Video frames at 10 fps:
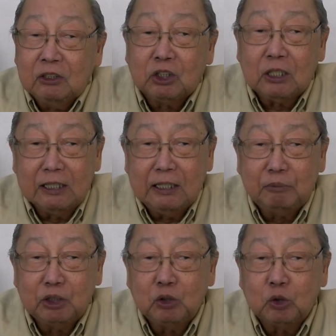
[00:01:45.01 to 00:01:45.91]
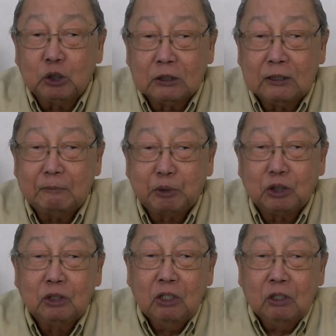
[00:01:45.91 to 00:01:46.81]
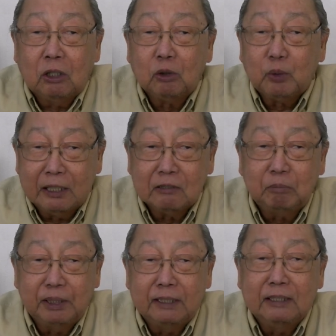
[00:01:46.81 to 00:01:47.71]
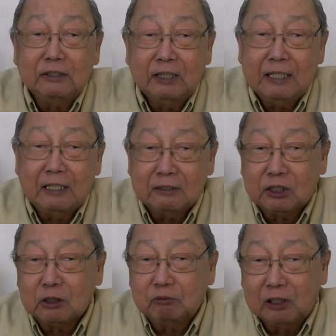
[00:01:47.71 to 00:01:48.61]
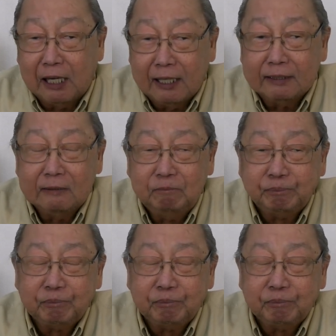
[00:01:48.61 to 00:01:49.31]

the slaves into serfs or rent-paying tenants of the land.